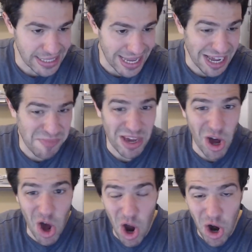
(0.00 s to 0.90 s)
can be
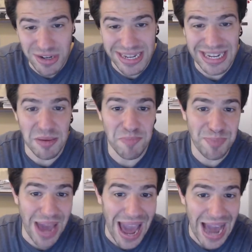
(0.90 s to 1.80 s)
hard to get it
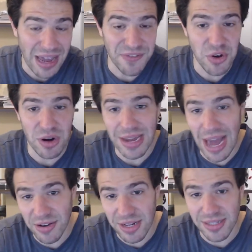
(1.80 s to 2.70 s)
back if your
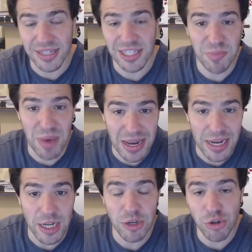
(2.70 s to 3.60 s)
account gets suspended
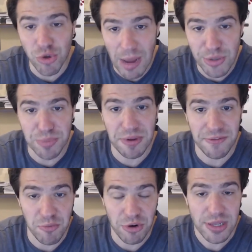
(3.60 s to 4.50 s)
and you're drop shipping
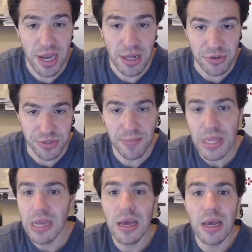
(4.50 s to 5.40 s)
from retailers.
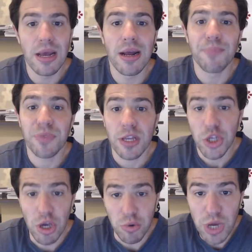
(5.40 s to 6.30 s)

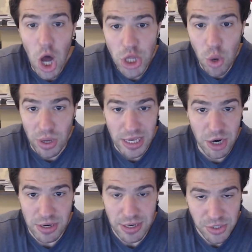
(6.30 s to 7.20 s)
We all know what
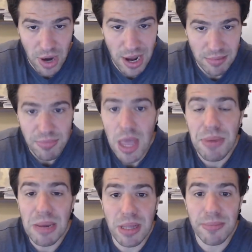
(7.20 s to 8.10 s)
year it is, right?
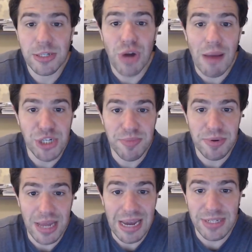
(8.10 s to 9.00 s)
People have been drop shipping
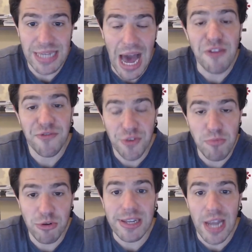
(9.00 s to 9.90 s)
on Amazon from
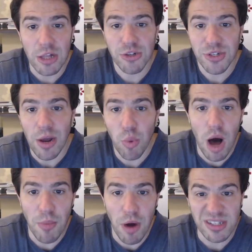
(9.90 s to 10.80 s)
retailers like
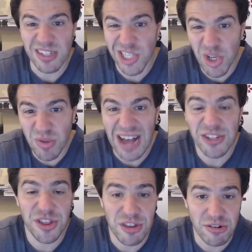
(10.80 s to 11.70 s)
Walmart since
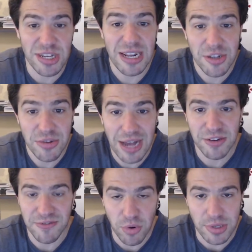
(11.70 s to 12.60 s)
2013,
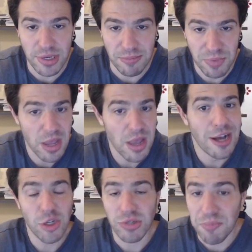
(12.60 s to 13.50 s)
2014.
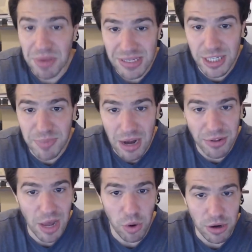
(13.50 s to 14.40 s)
So it's a business model
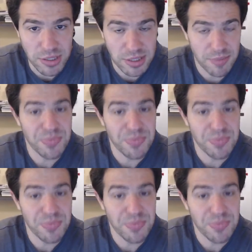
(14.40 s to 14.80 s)
that works.